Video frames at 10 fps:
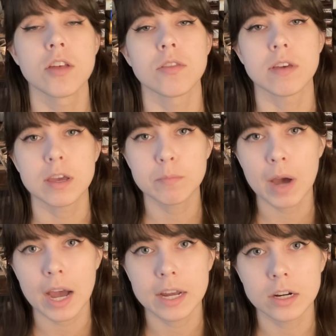The
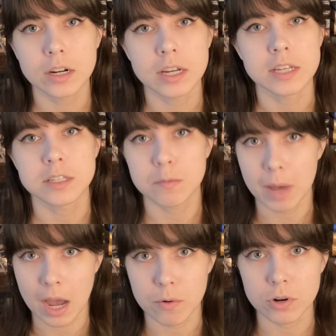Empire is in
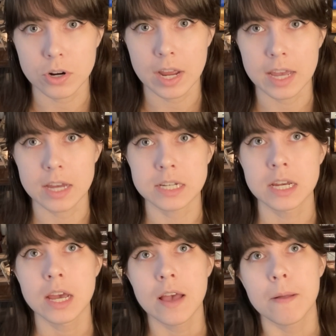power and
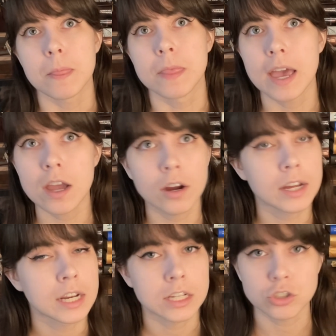They are
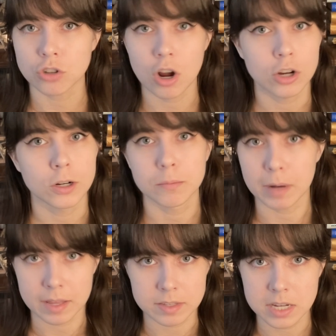getting stronger
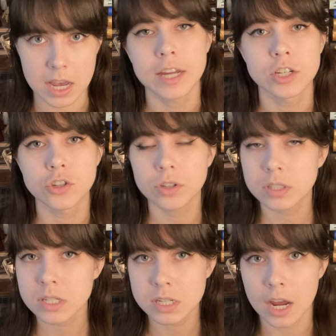by the day. And during
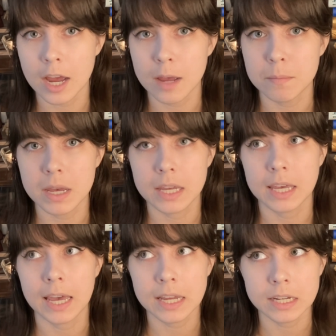this time,
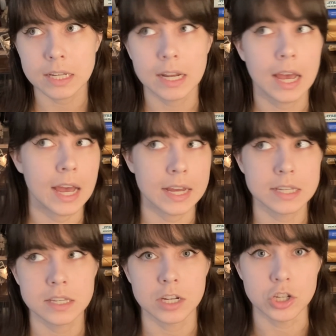Kanan,
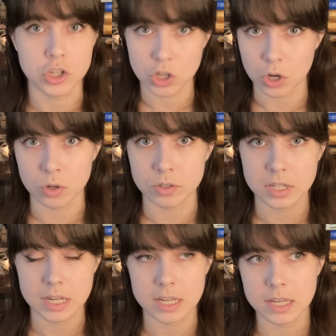as an adult,
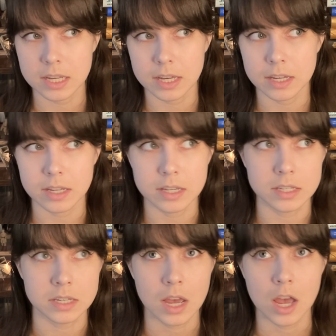he is